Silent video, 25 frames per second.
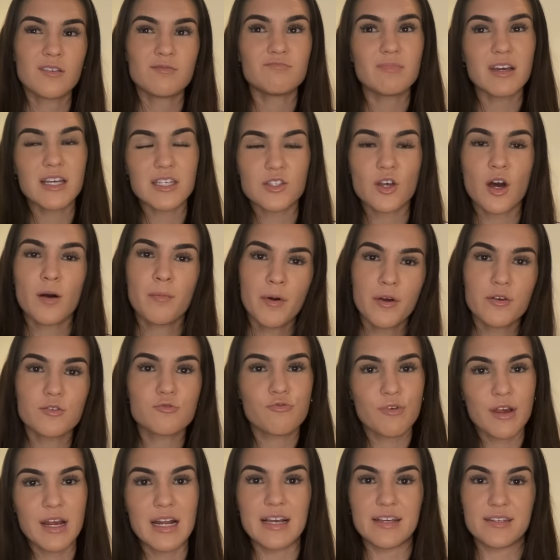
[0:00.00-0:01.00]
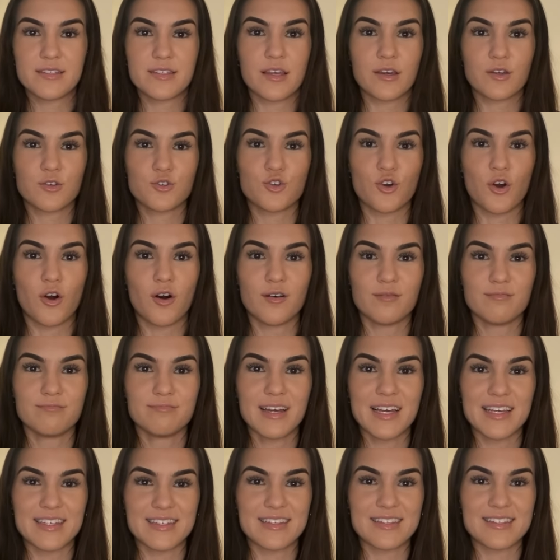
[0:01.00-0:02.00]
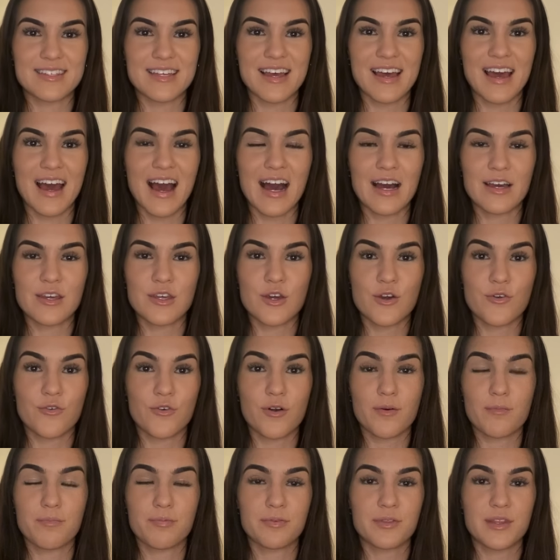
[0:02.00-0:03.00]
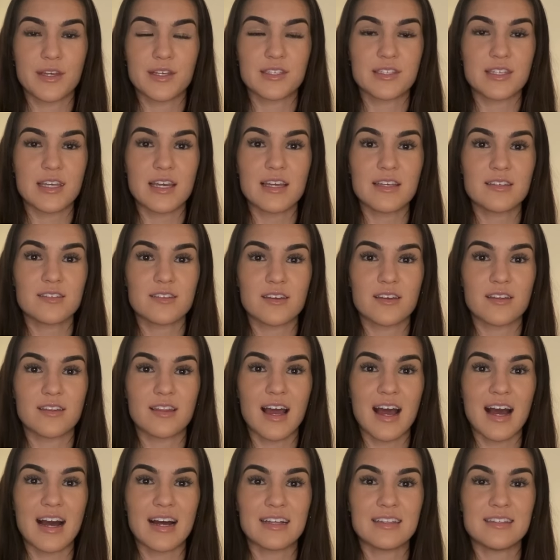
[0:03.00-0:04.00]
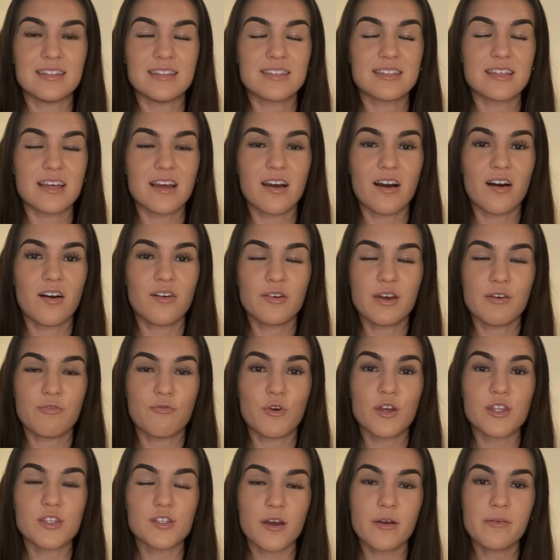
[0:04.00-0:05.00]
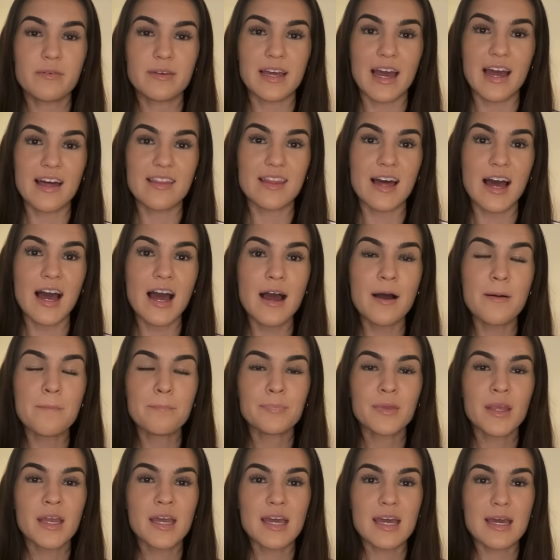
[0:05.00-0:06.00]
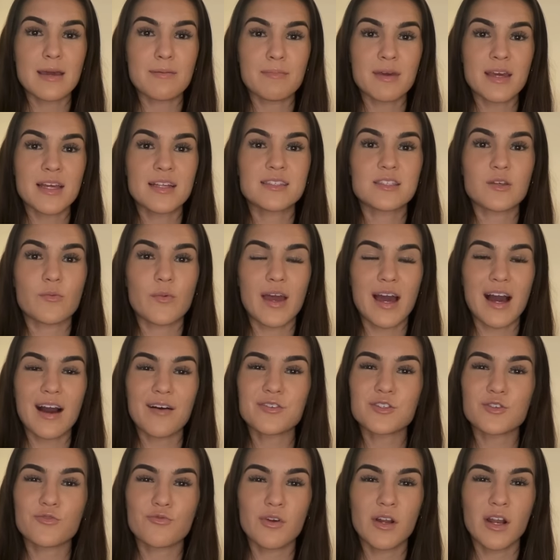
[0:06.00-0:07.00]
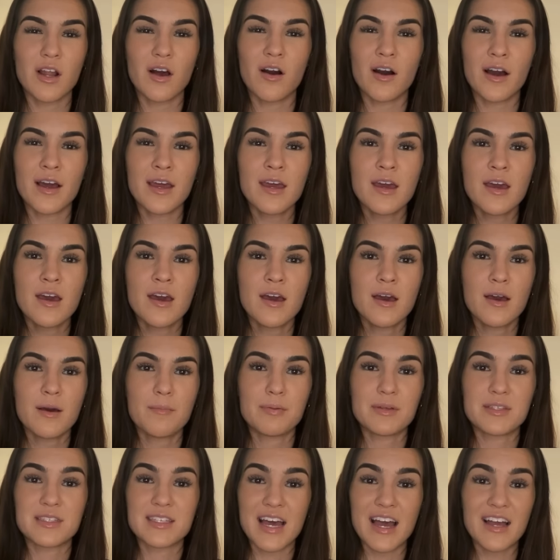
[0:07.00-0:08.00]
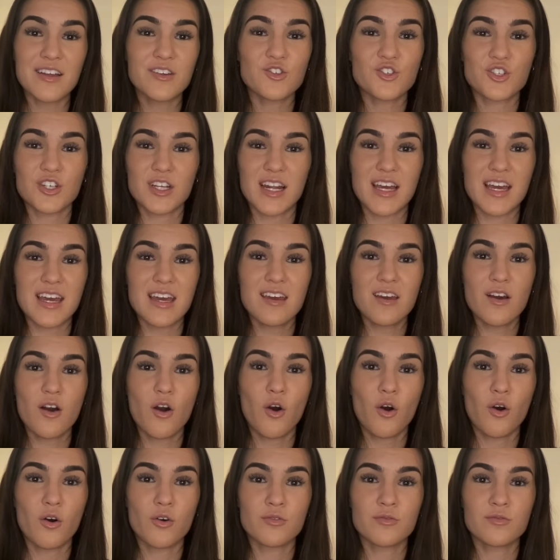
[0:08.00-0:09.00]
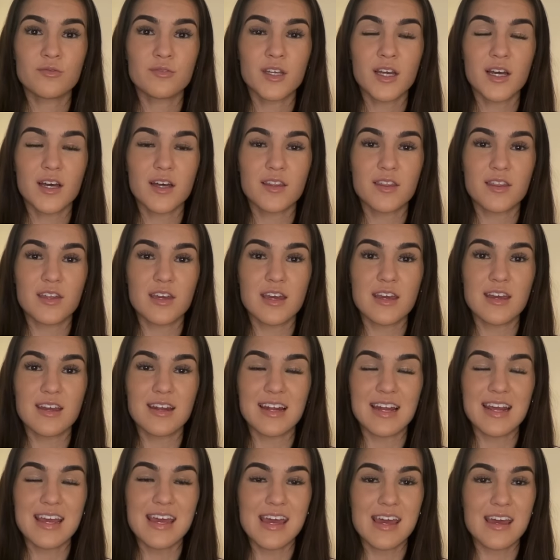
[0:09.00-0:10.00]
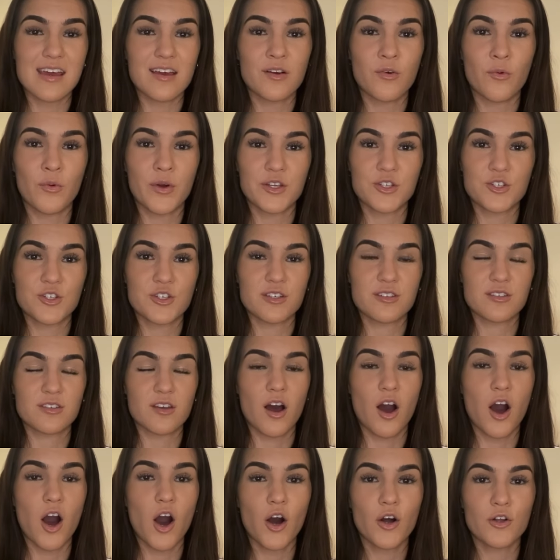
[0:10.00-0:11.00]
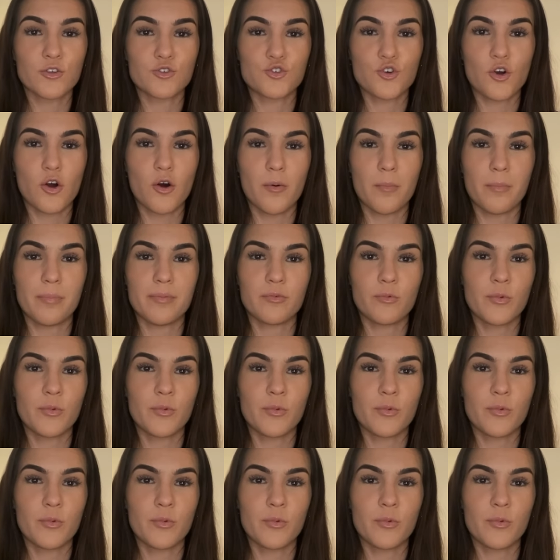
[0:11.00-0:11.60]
It's our most realistic shot, isn't it, at Europe this season. And if we don't get that, it means that we have to rely potentially on the league, which is a hard job.